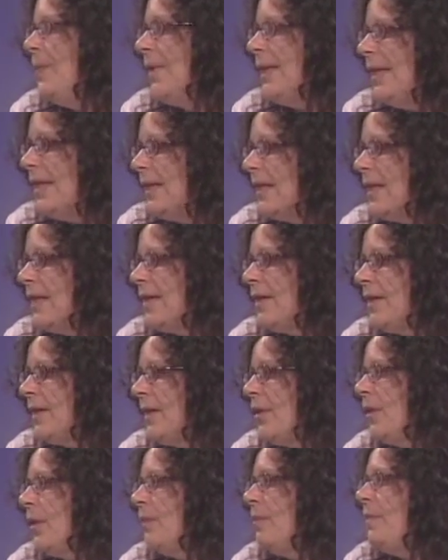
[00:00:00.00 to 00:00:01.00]
but
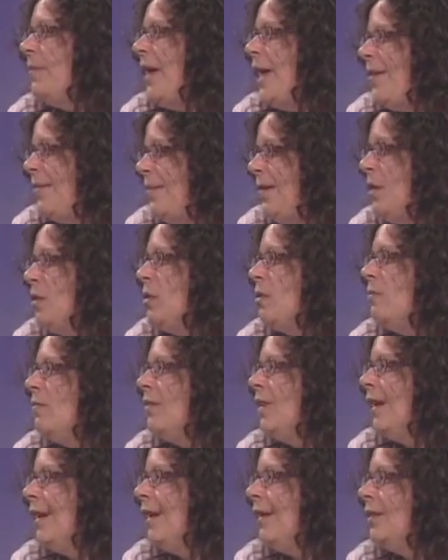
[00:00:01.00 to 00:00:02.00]
maybe you are
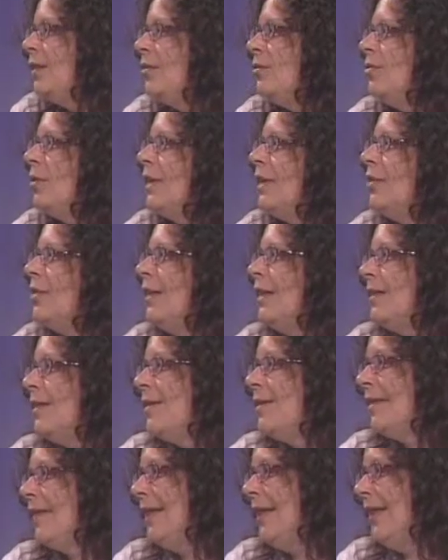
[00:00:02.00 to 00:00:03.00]
ready to try to
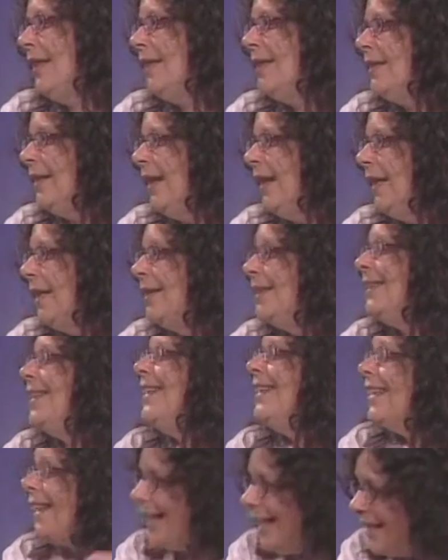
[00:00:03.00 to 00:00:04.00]
understand Dad
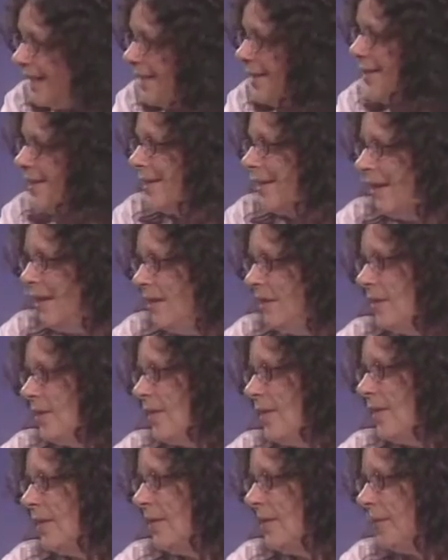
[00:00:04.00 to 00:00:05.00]
inside
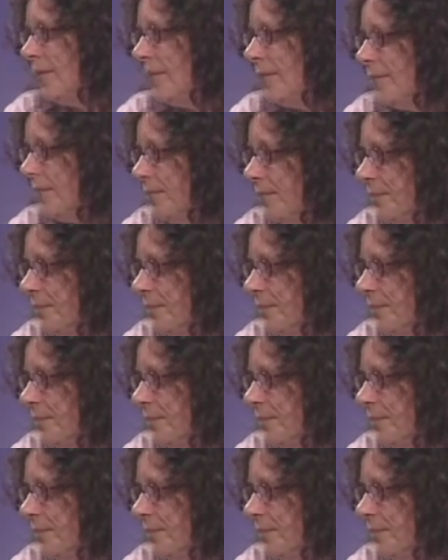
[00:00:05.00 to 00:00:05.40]
yourself. Mm-hmm.